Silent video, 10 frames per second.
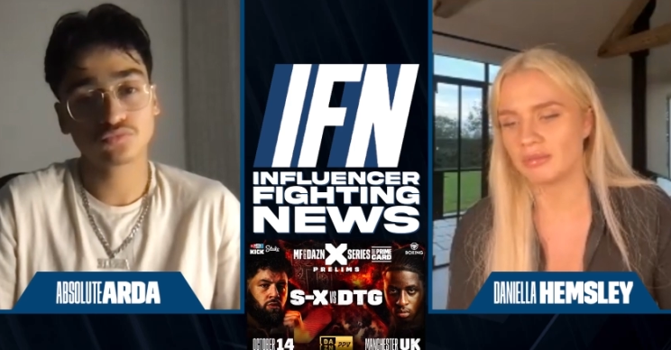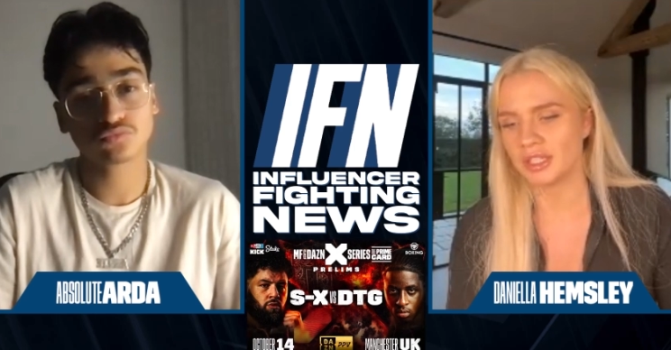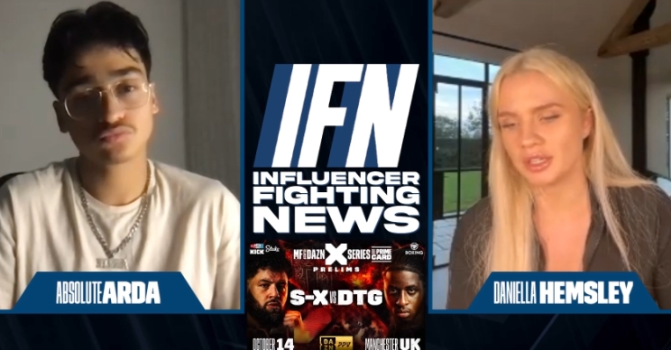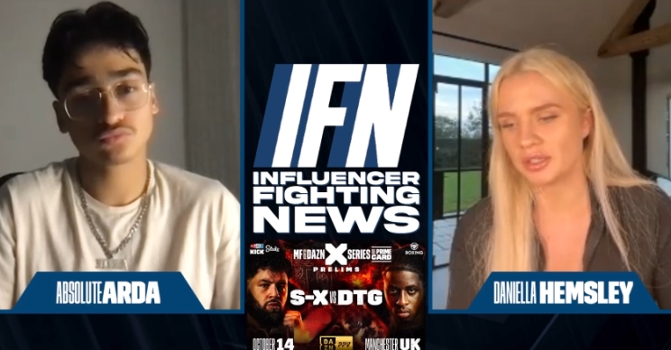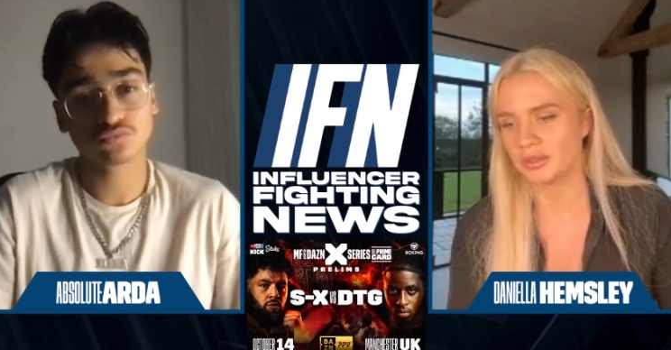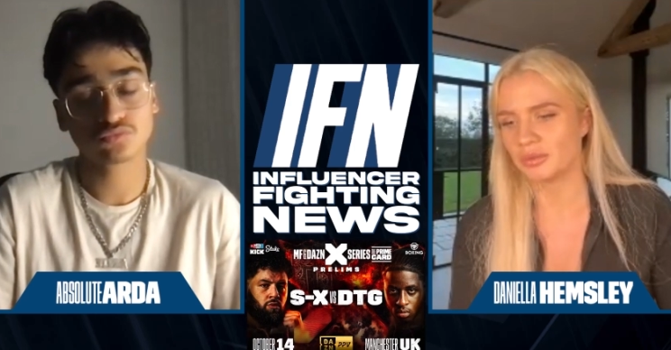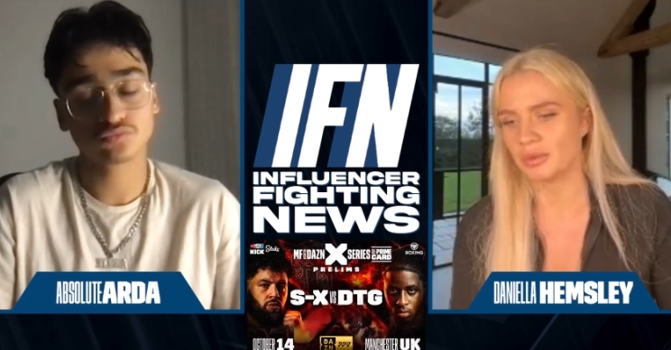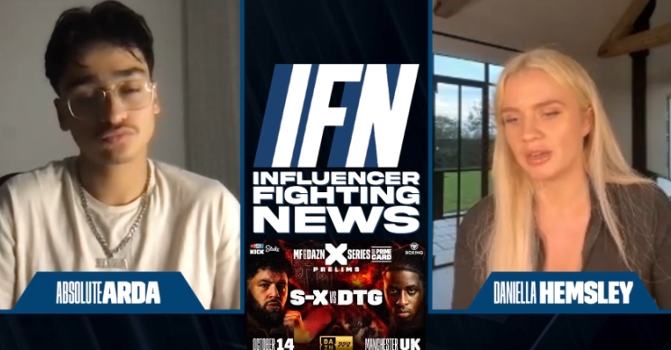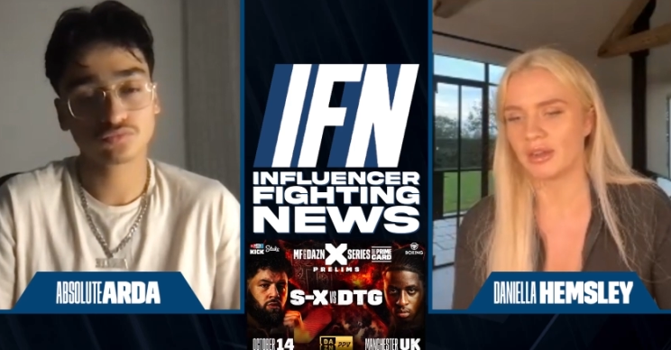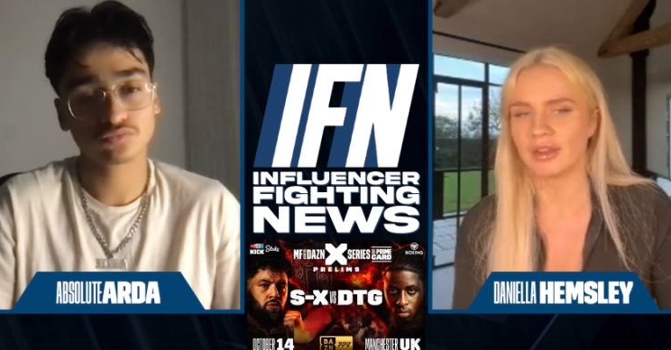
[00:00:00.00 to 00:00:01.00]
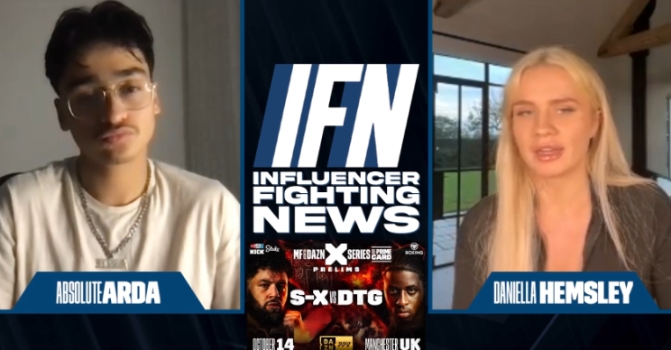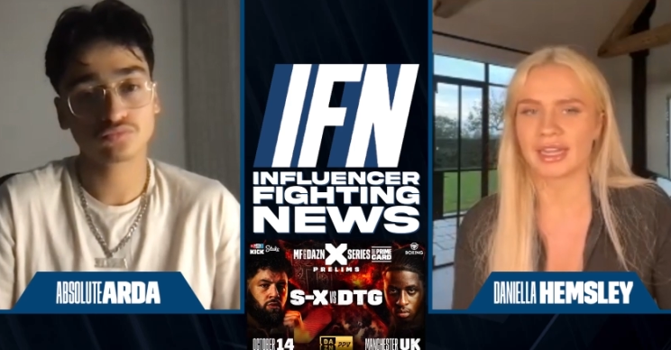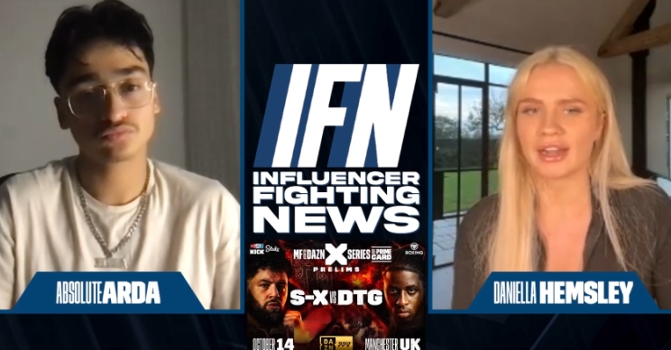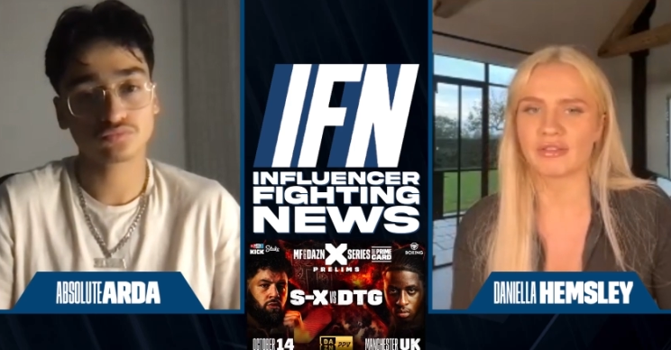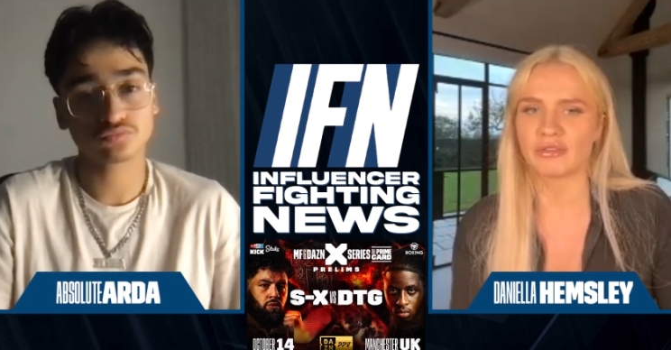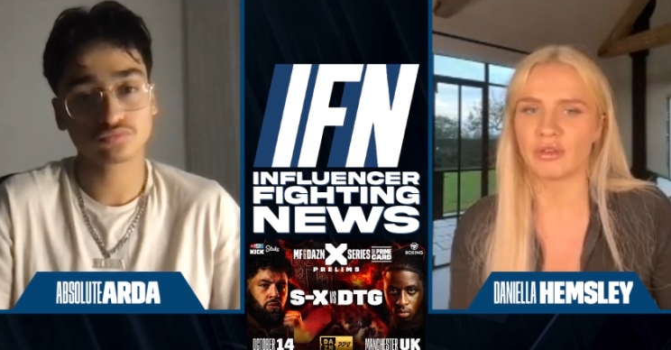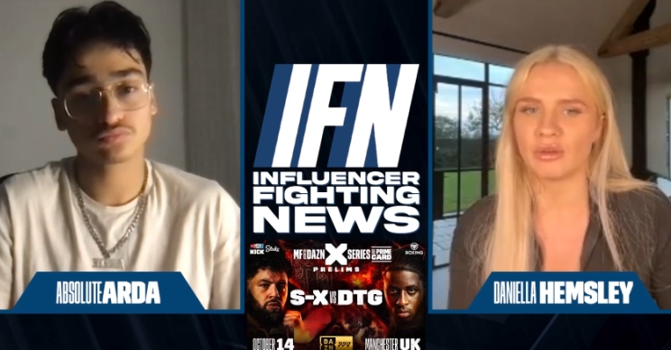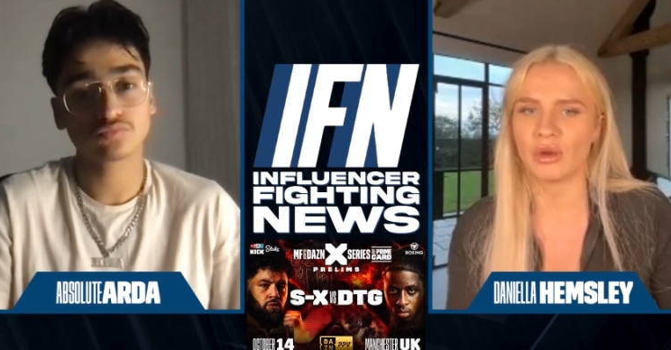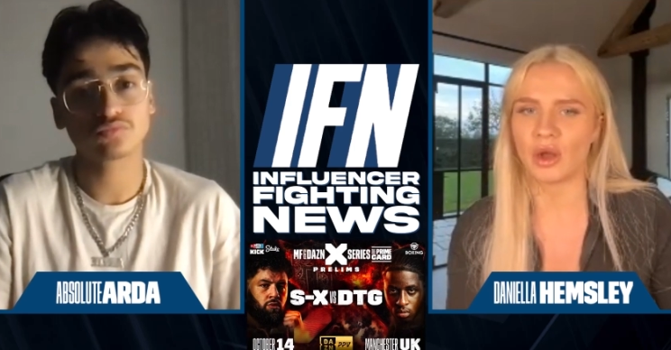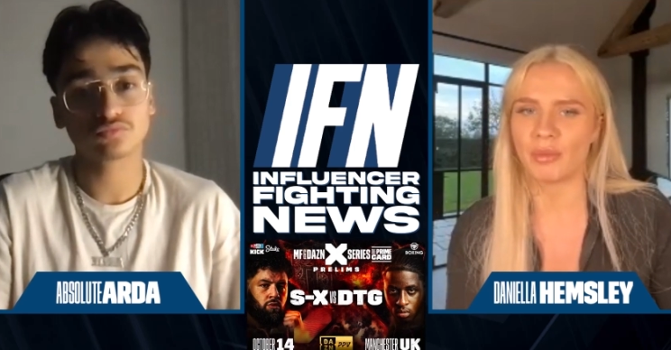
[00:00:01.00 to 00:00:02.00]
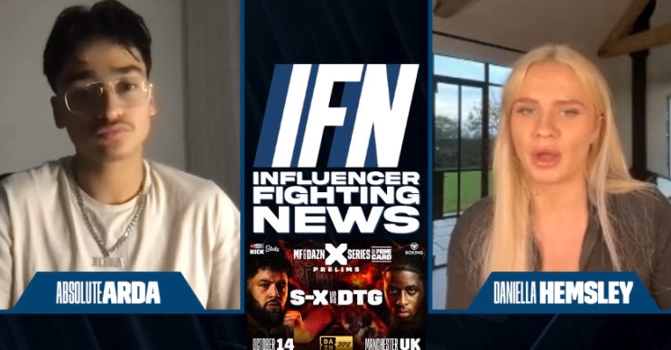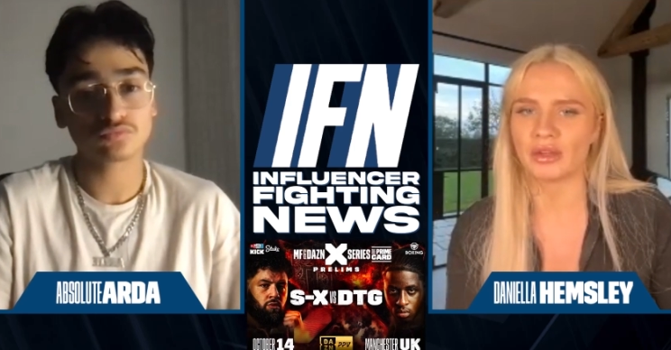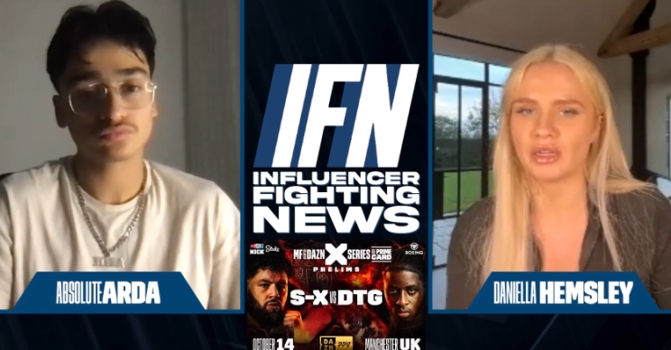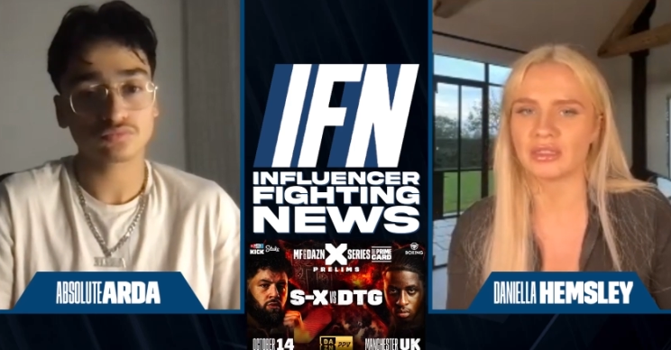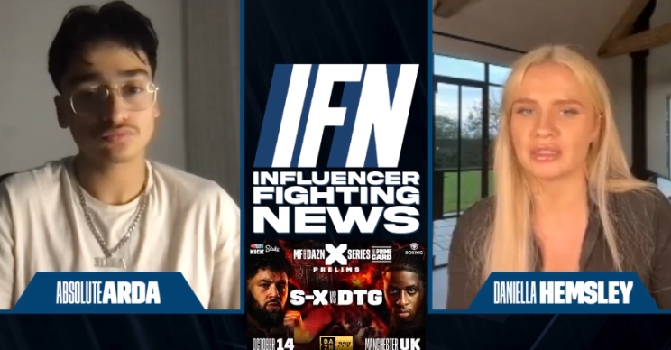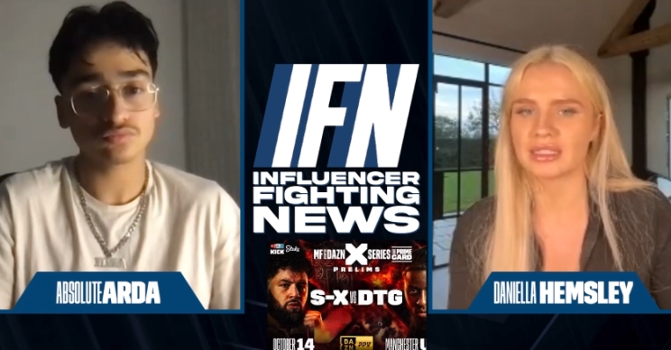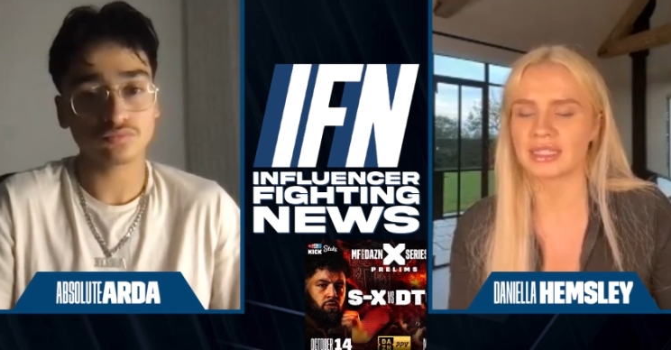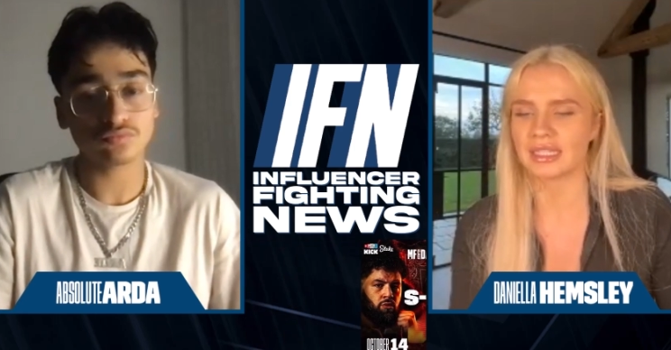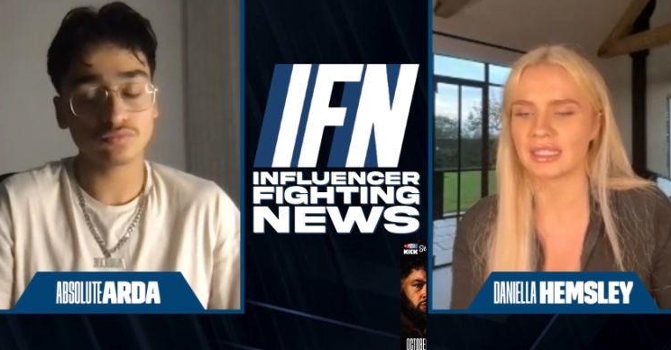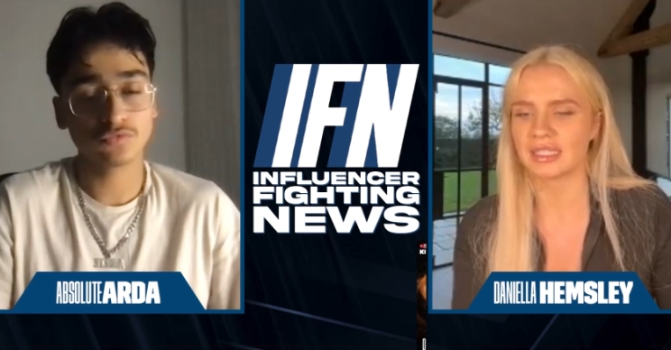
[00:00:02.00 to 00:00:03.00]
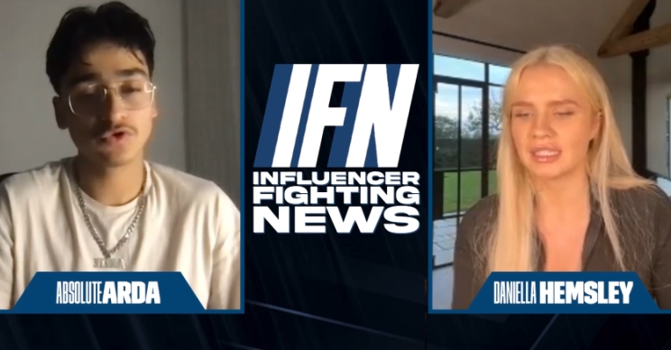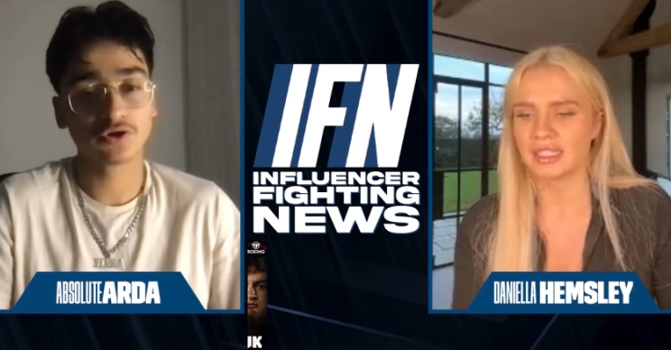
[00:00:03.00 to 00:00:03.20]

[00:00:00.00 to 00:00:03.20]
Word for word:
Speaker 1: you know we are looking out for opponents and